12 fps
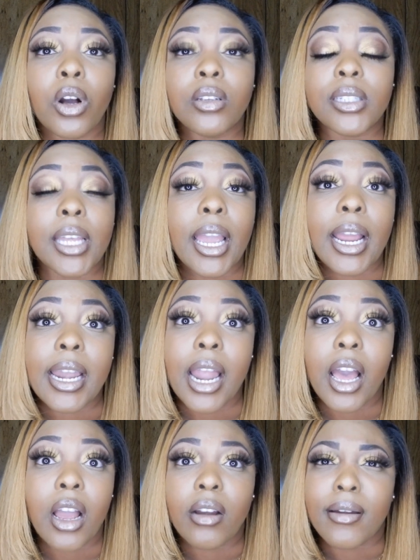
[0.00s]
saying
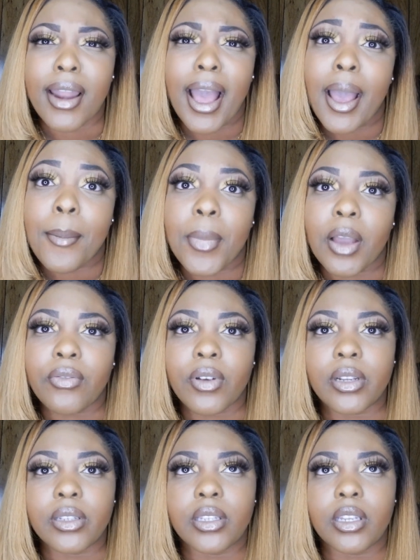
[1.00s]
are not my
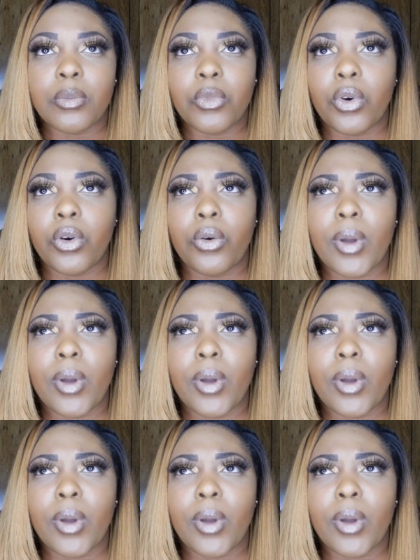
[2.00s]
friends anymore,